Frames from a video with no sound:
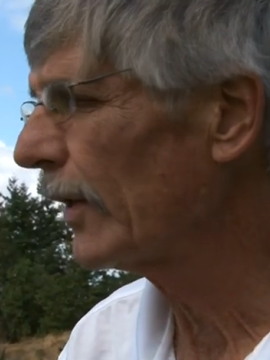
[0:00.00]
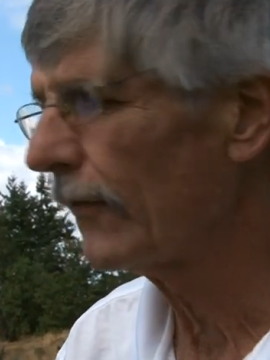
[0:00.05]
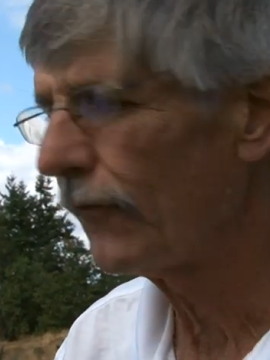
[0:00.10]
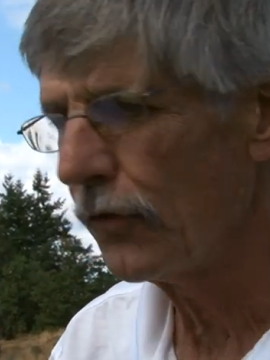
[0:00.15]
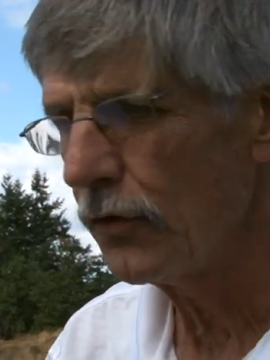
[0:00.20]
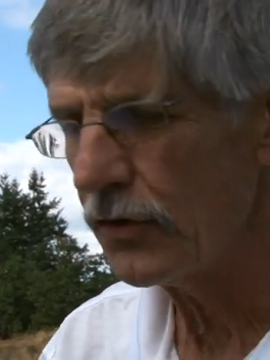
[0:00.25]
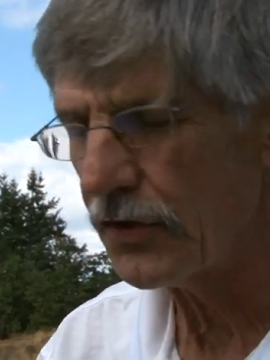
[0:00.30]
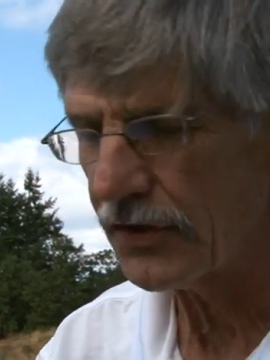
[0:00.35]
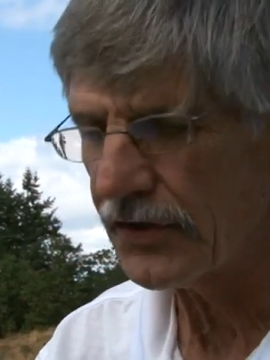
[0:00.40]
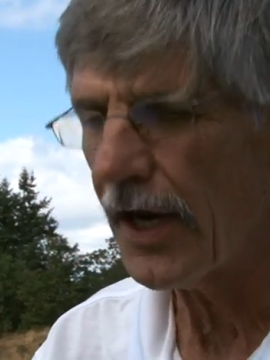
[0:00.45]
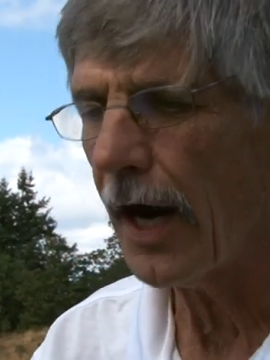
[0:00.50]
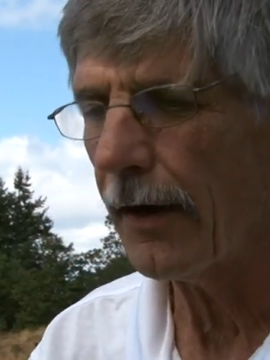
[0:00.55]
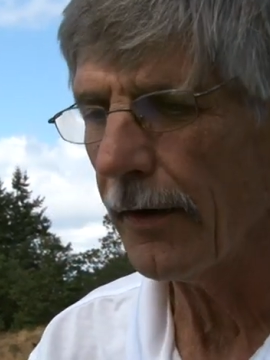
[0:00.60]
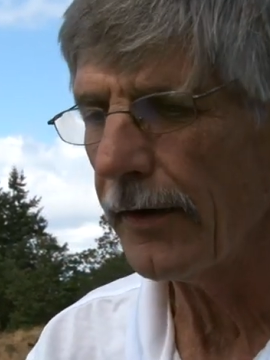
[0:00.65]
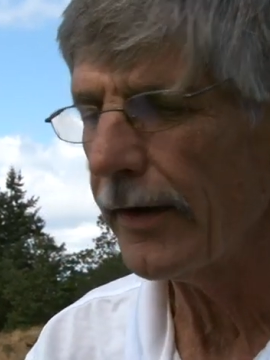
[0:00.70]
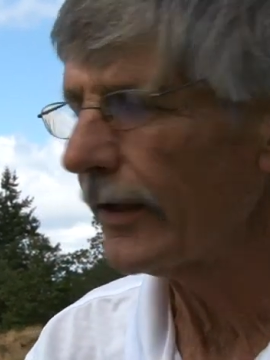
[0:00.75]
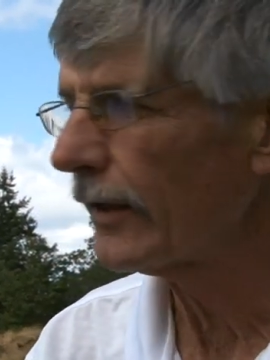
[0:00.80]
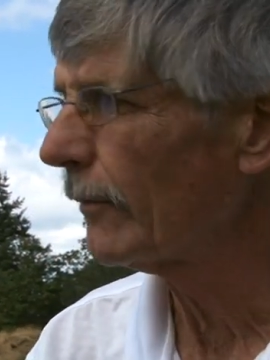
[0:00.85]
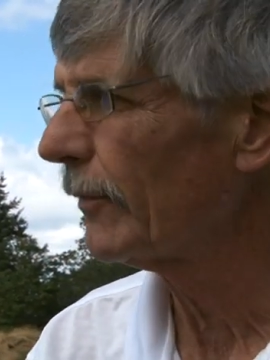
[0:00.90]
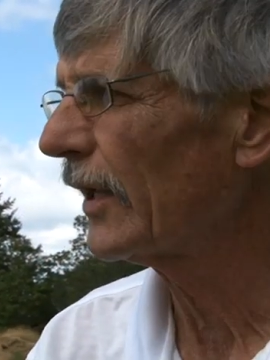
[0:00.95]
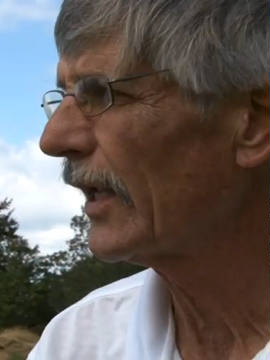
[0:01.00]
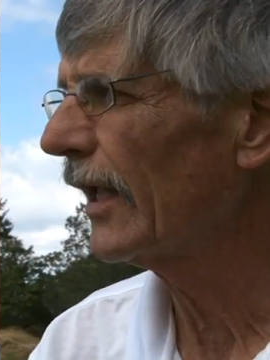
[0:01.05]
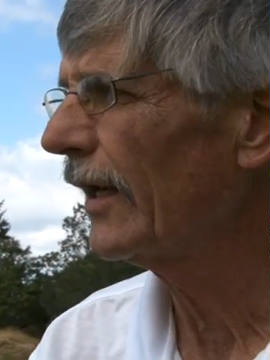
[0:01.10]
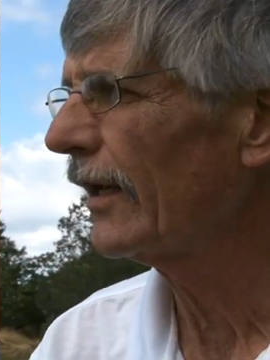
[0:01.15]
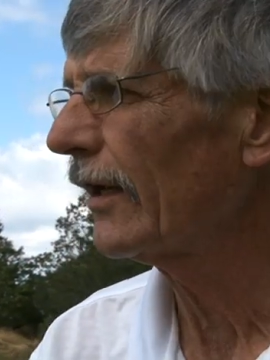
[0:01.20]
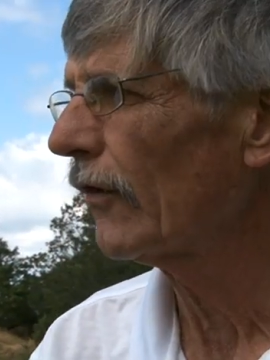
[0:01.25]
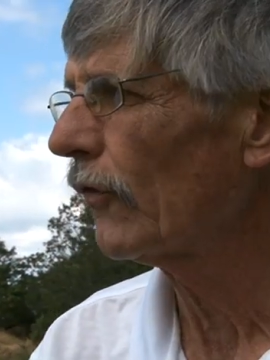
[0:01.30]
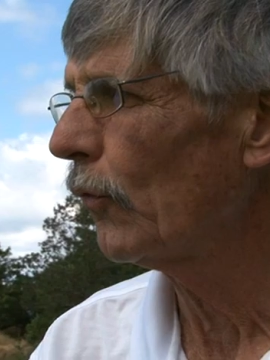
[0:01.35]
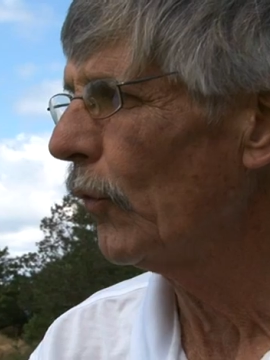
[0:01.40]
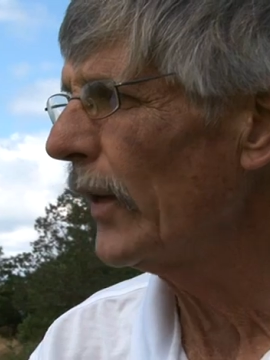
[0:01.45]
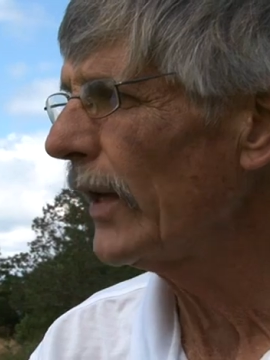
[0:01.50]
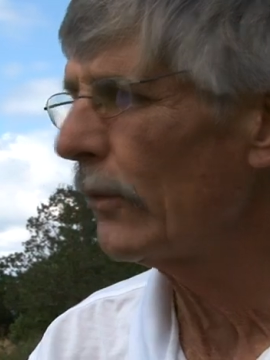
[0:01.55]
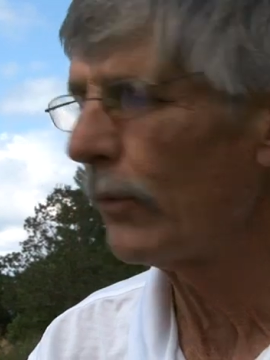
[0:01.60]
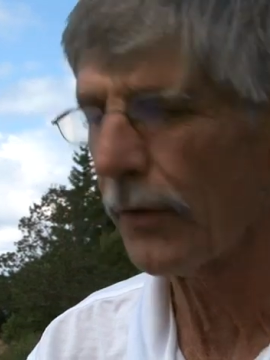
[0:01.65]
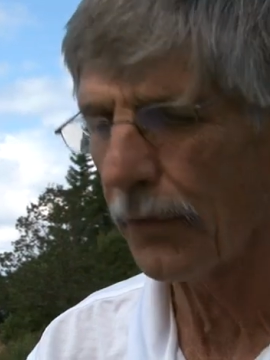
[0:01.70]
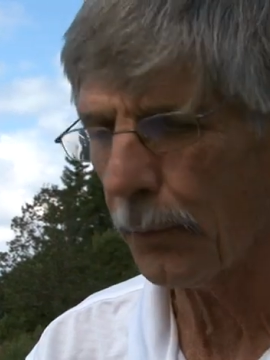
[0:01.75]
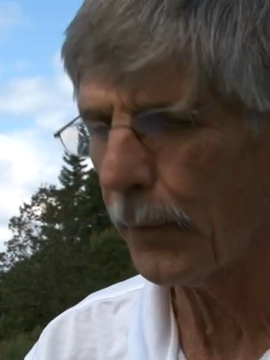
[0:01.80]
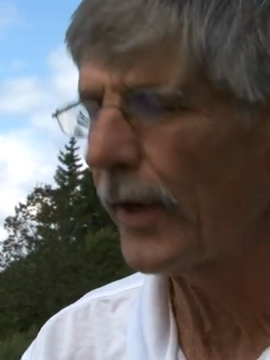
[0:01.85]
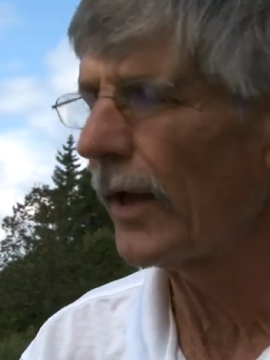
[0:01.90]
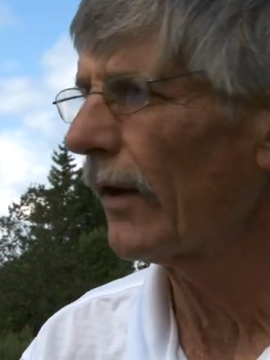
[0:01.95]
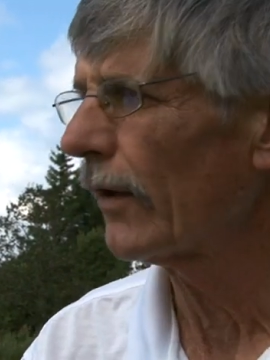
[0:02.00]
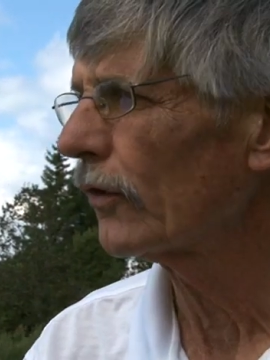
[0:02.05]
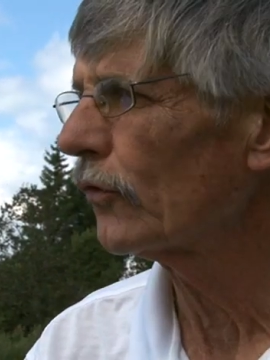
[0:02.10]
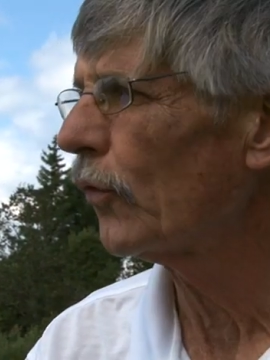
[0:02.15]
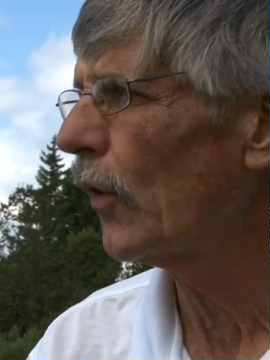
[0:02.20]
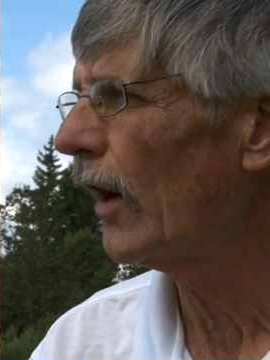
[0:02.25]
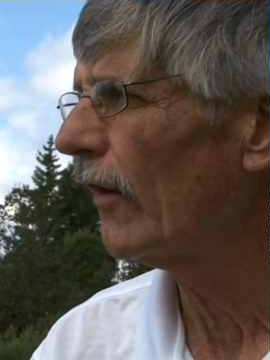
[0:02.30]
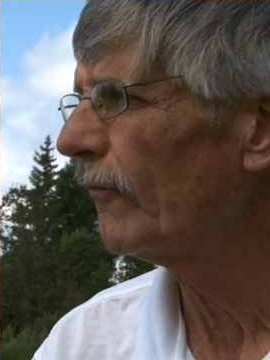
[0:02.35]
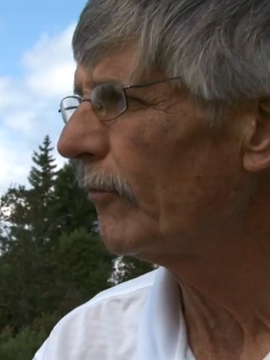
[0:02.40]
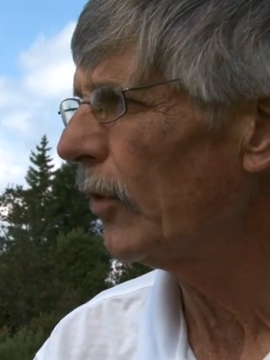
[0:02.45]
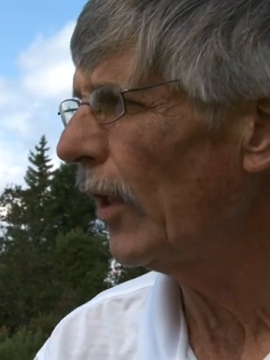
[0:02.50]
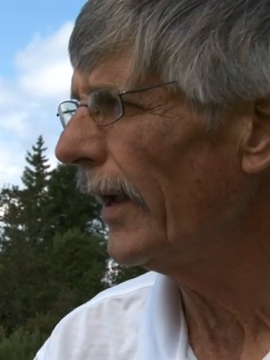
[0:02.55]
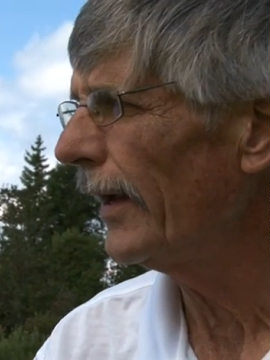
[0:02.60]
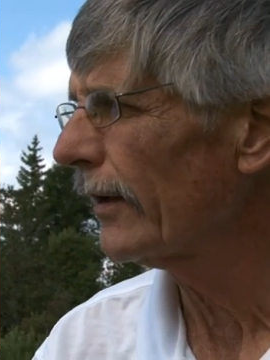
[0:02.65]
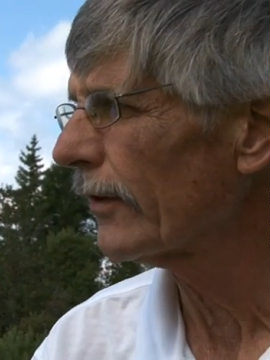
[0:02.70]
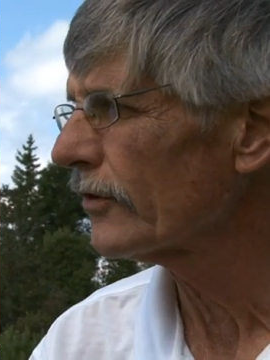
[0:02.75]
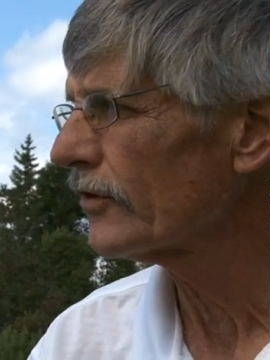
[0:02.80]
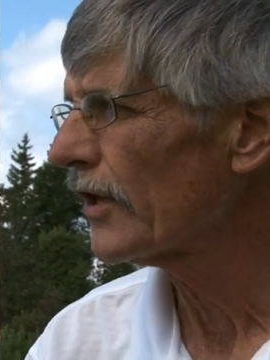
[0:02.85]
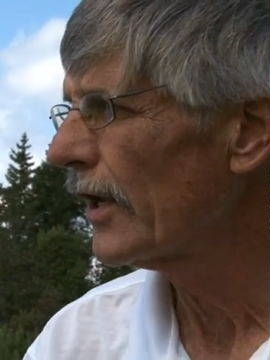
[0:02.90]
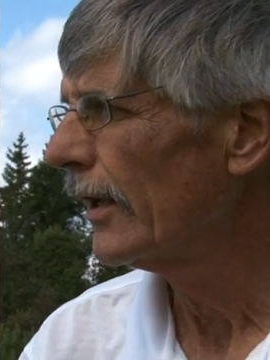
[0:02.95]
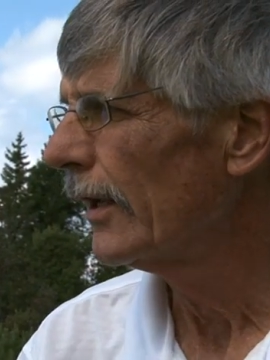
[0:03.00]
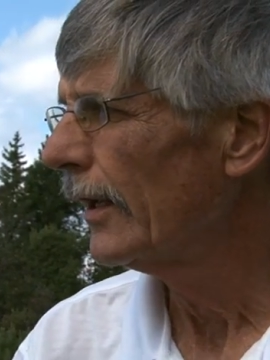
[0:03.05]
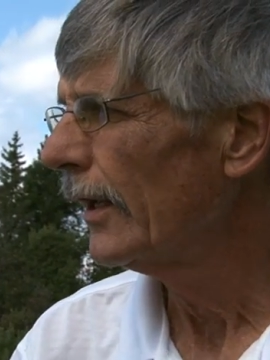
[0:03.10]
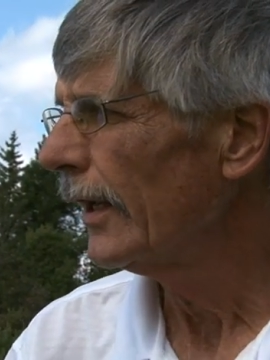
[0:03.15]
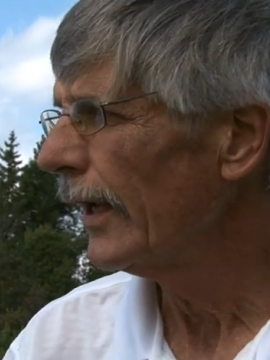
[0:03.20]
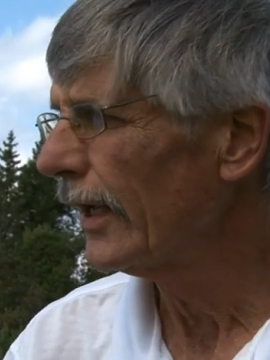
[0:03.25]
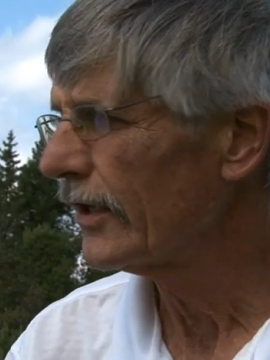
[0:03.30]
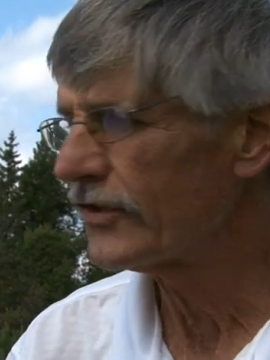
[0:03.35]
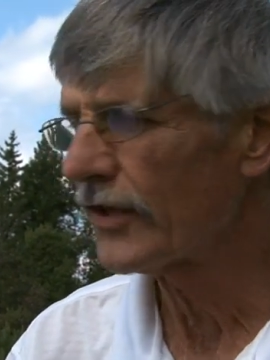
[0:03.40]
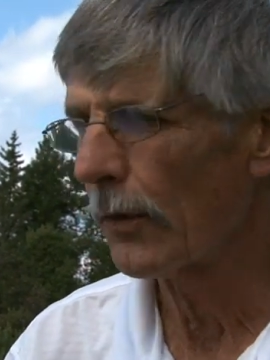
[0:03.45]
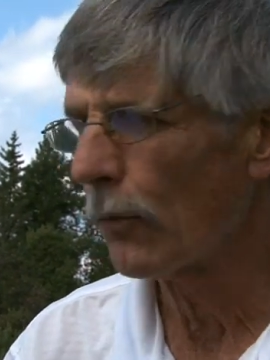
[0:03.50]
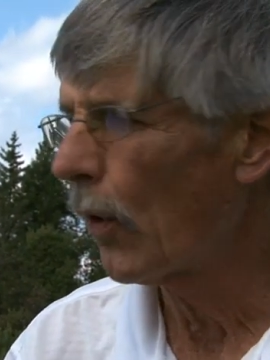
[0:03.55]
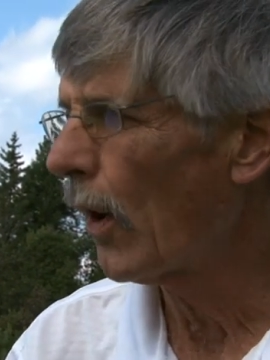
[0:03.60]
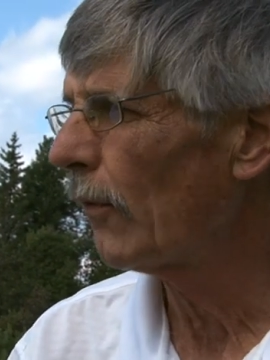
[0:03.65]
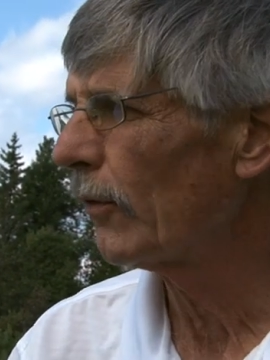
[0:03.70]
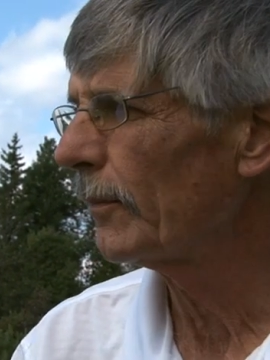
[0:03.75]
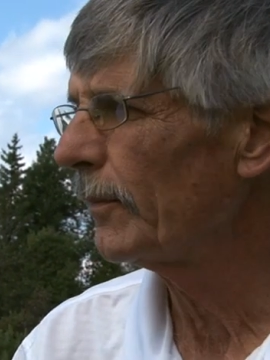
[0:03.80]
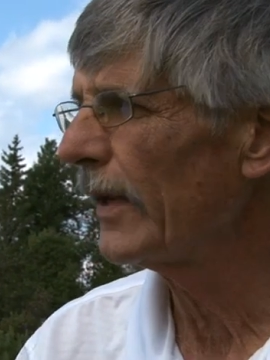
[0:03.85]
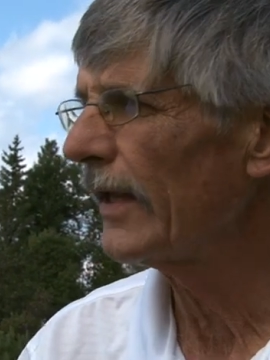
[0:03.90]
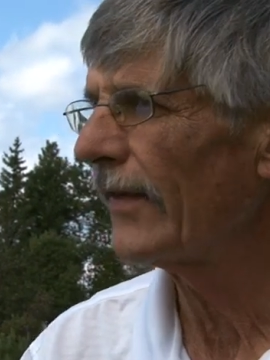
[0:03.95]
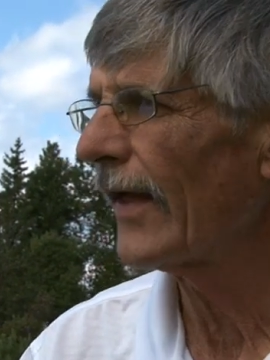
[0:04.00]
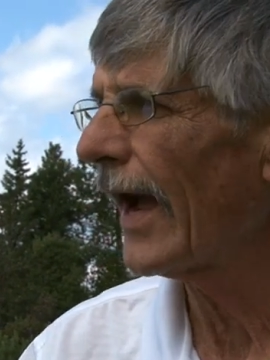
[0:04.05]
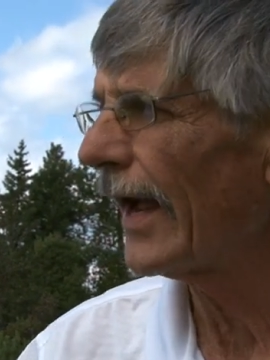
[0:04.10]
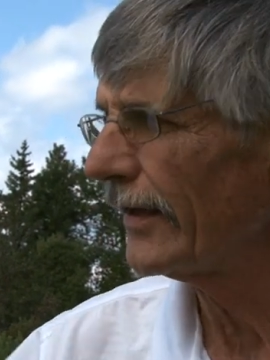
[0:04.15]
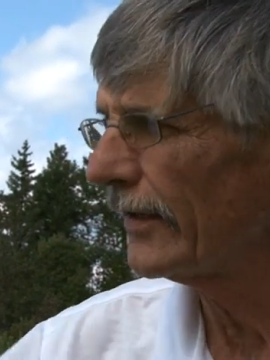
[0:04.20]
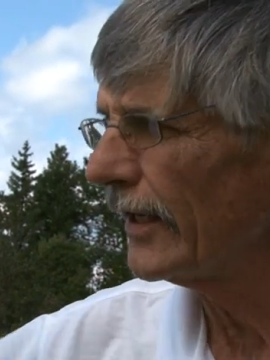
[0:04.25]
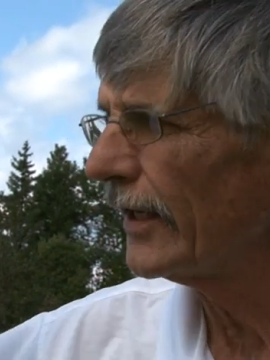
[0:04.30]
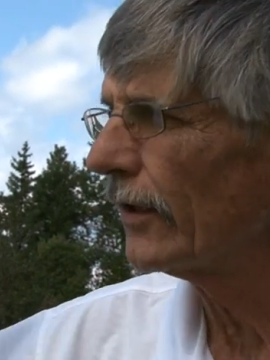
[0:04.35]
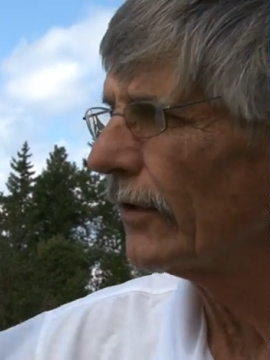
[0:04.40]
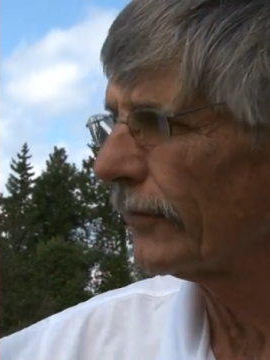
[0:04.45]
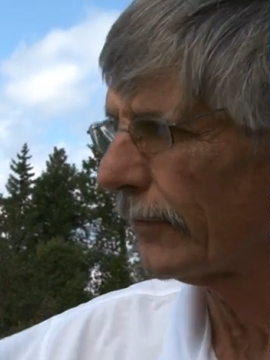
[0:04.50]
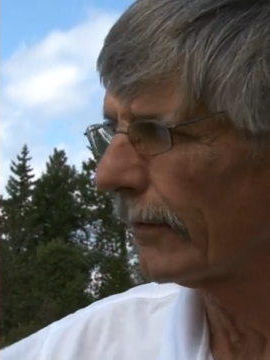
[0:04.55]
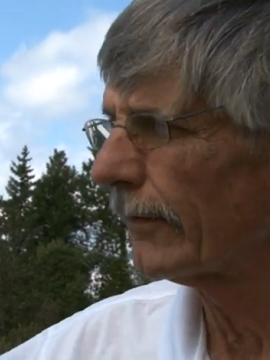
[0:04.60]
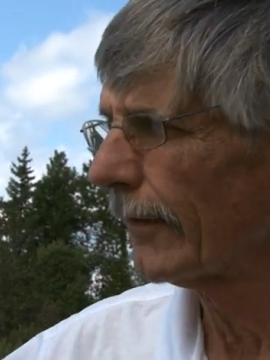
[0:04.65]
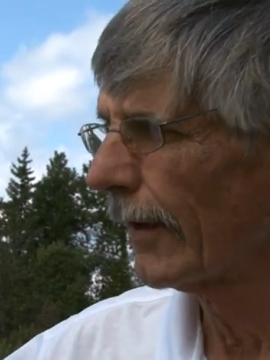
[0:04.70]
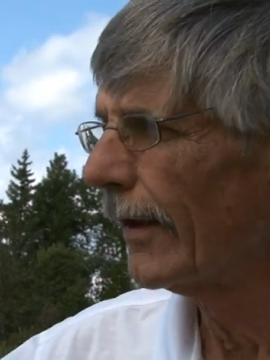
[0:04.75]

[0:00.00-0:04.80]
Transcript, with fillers: if you started at the beginning of the week with 312 players and said, what would be the ideal